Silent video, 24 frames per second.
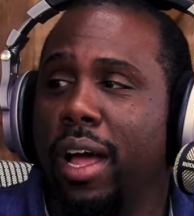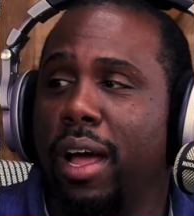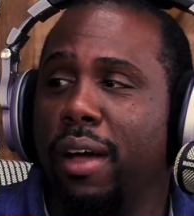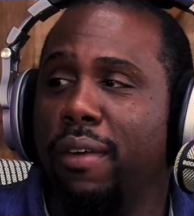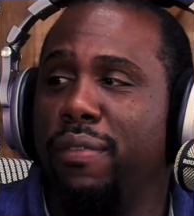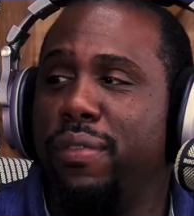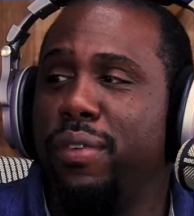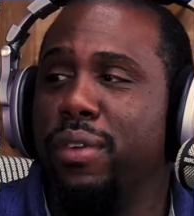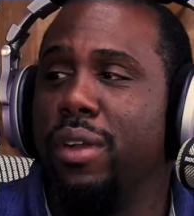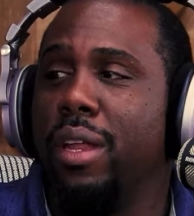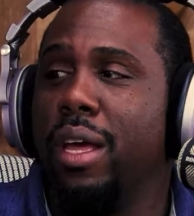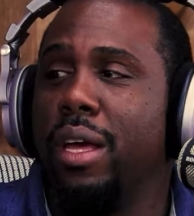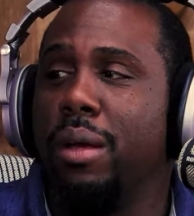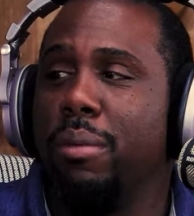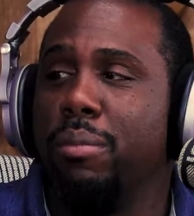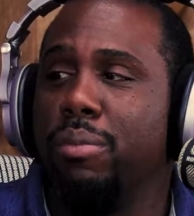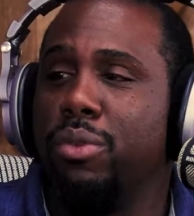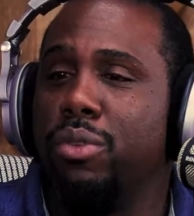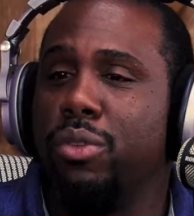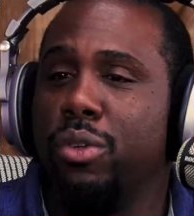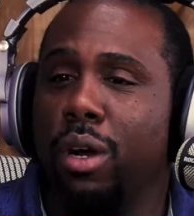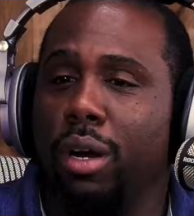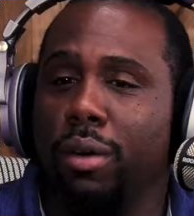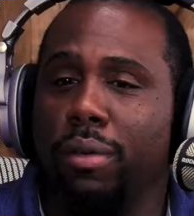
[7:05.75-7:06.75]
I feel like I'm
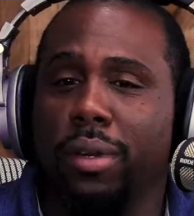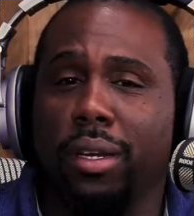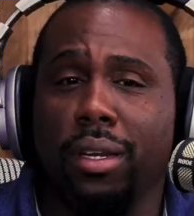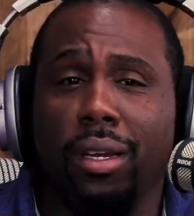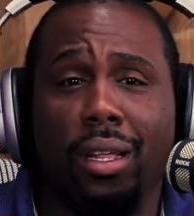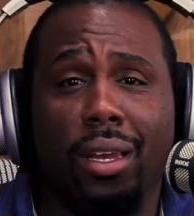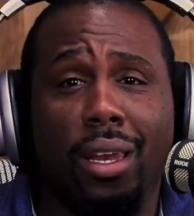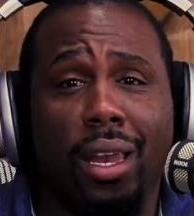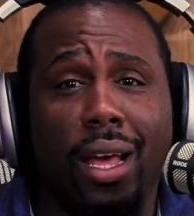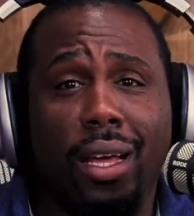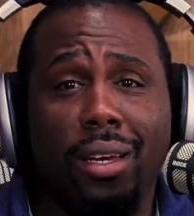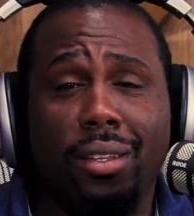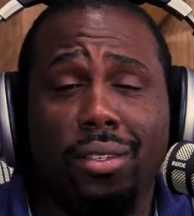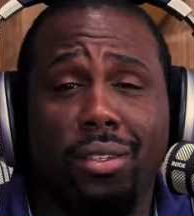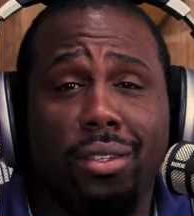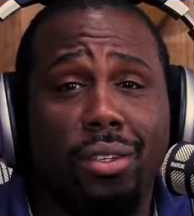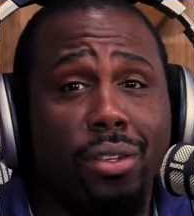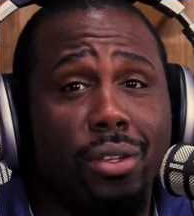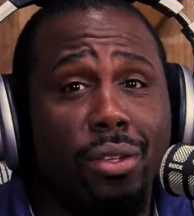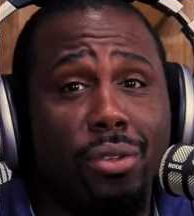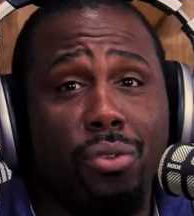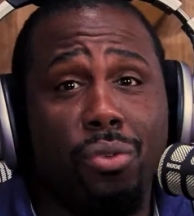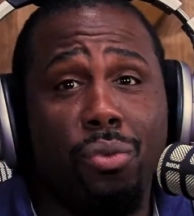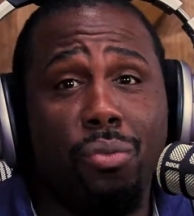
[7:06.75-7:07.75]
starving. And a lot of
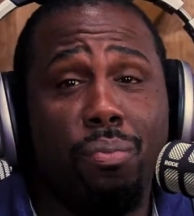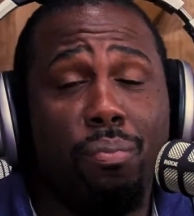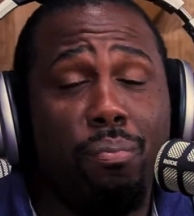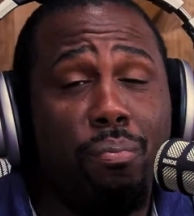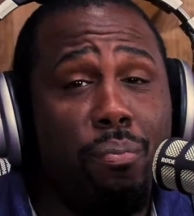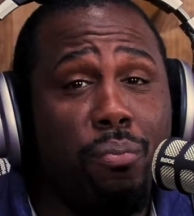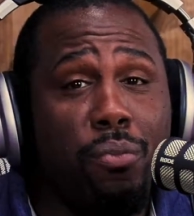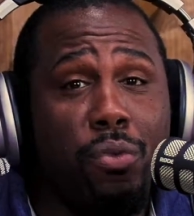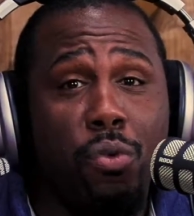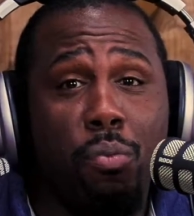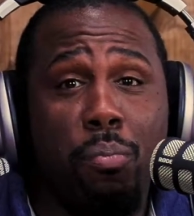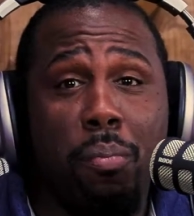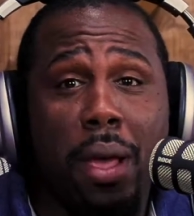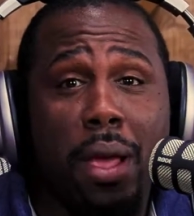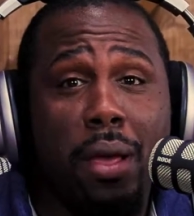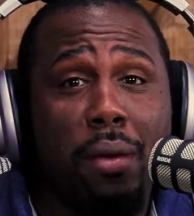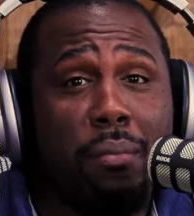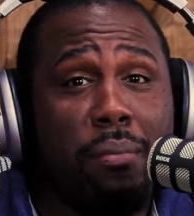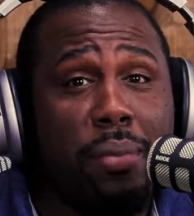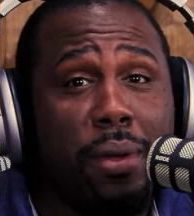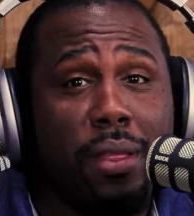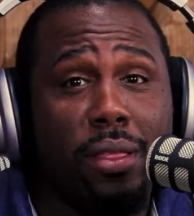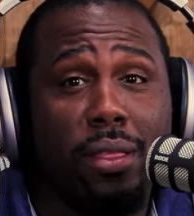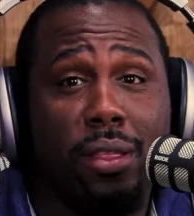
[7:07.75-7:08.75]
you may
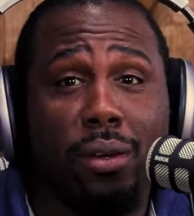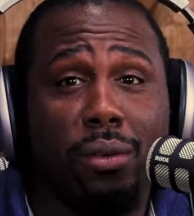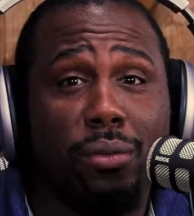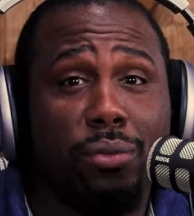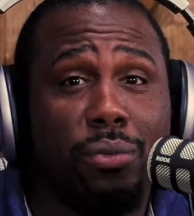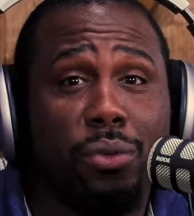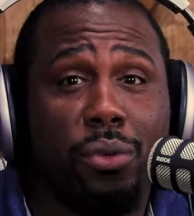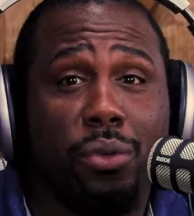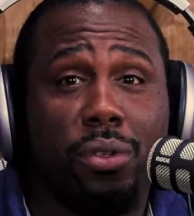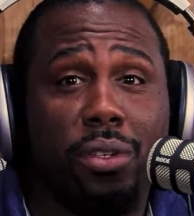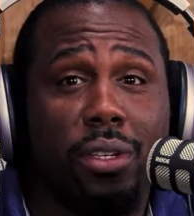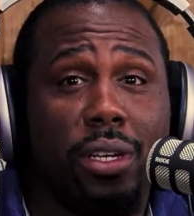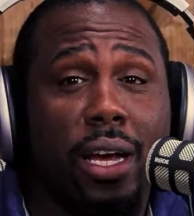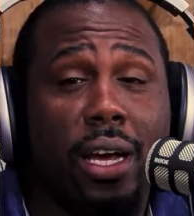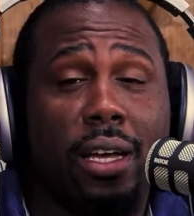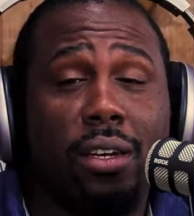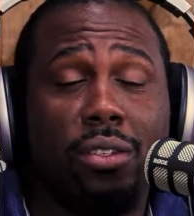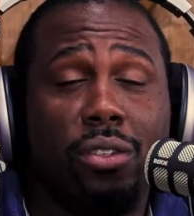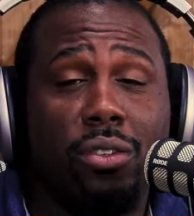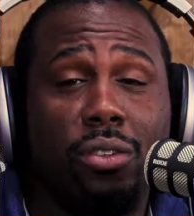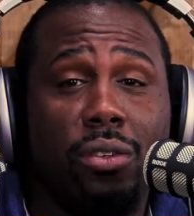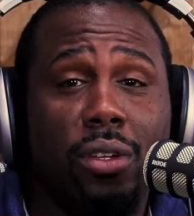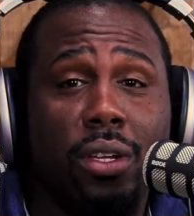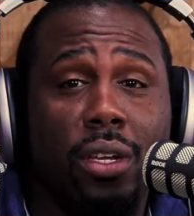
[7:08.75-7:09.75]
have been there before. A lot
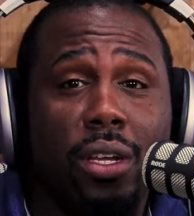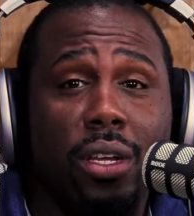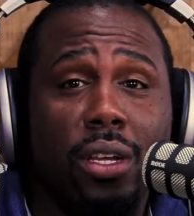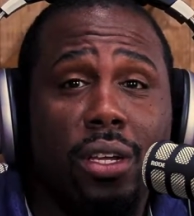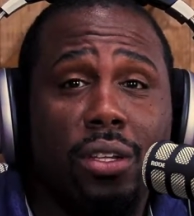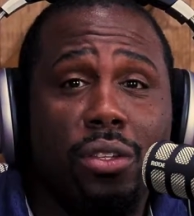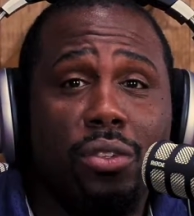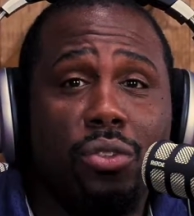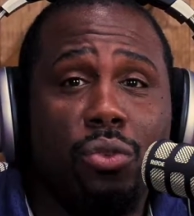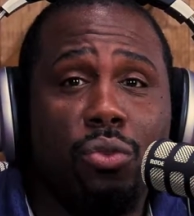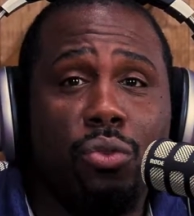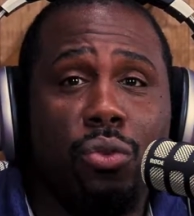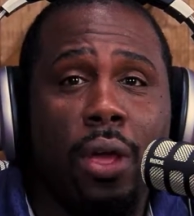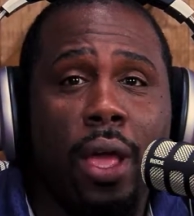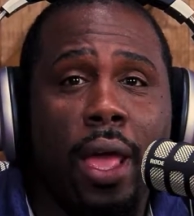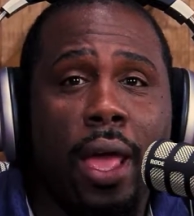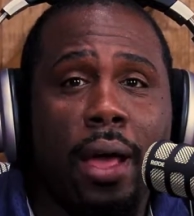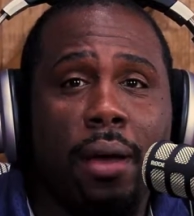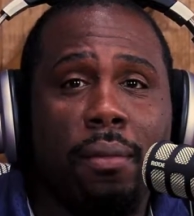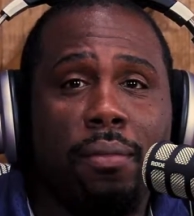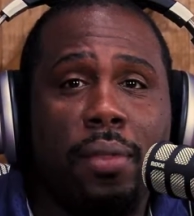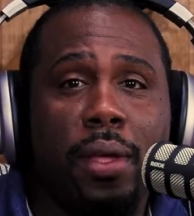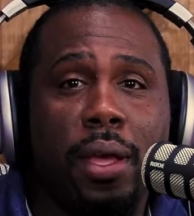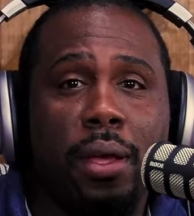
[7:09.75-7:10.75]
of you
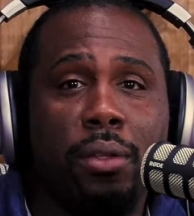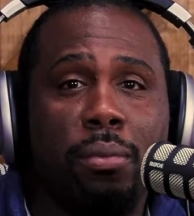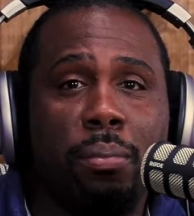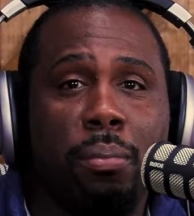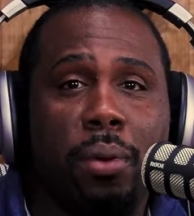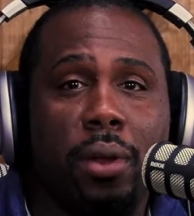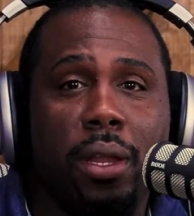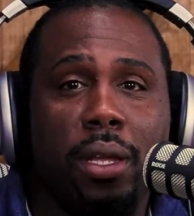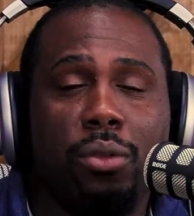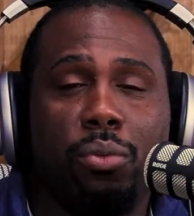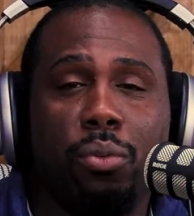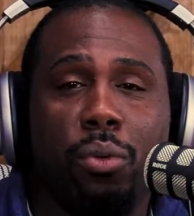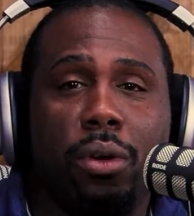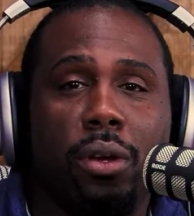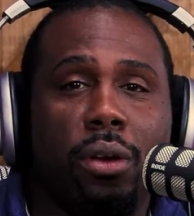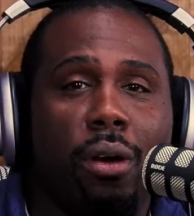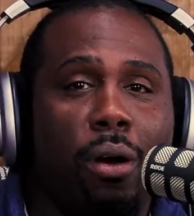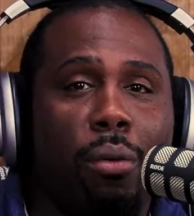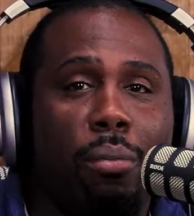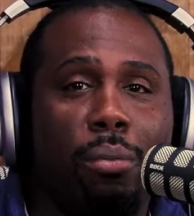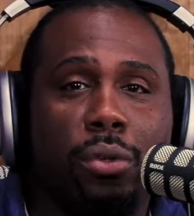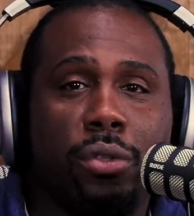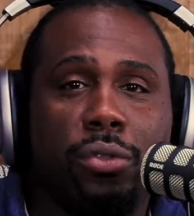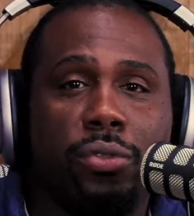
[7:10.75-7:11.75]
have that place where it
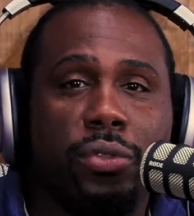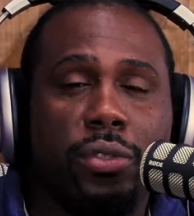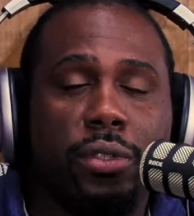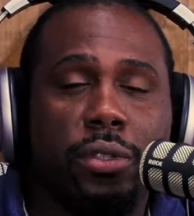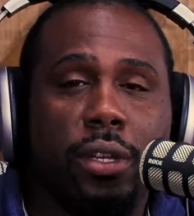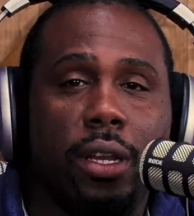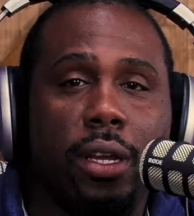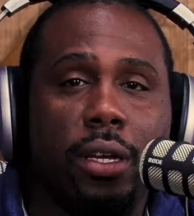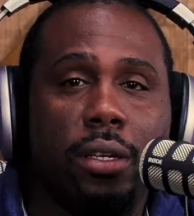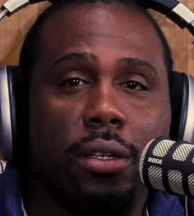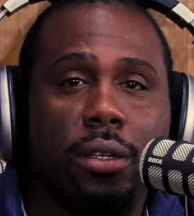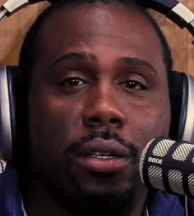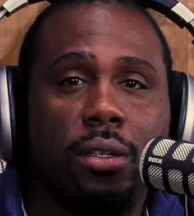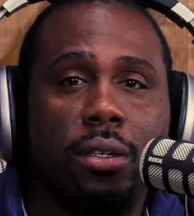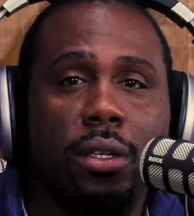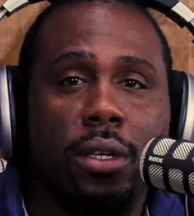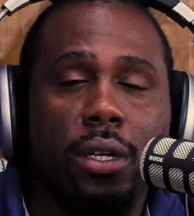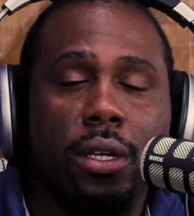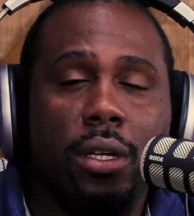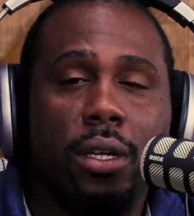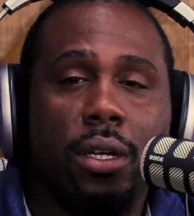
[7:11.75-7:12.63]
almost feels like a